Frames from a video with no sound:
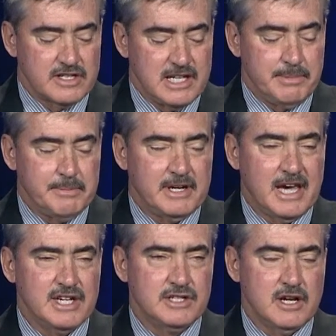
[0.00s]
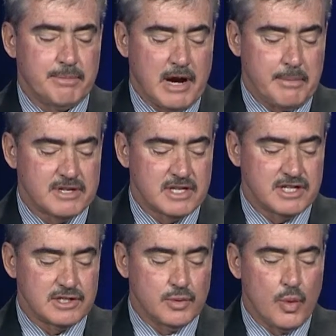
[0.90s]
implementation of
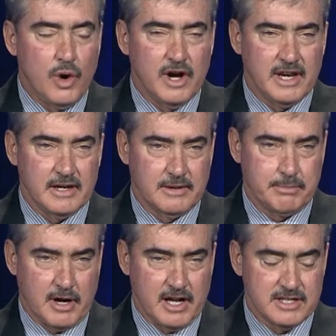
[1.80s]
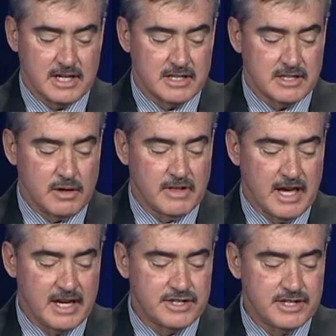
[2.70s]
Proposition 1 projects over the
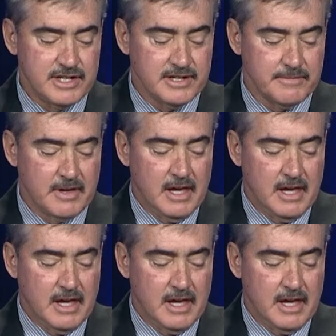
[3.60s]
last year.